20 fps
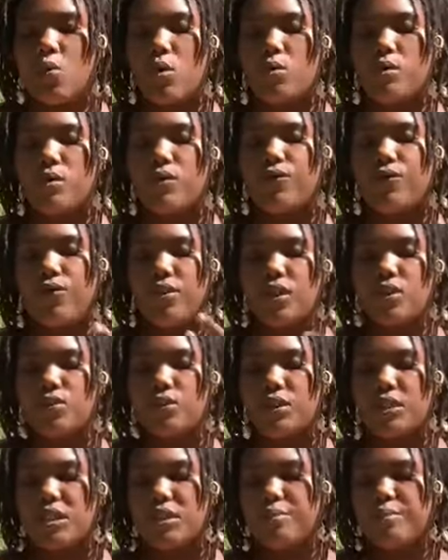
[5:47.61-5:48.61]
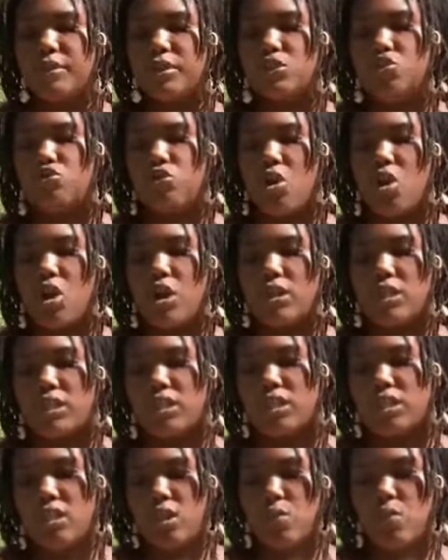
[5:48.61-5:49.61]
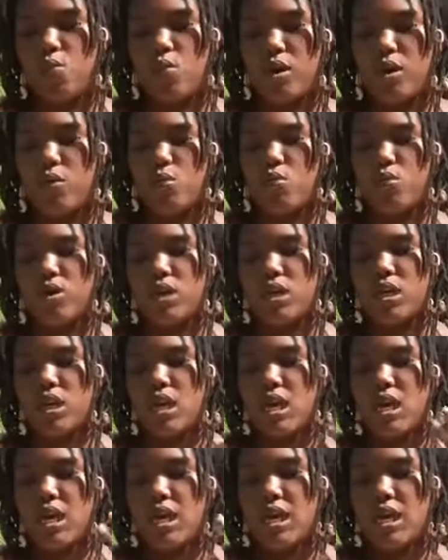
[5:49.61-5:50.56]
When we feel deeply drawn to someone, we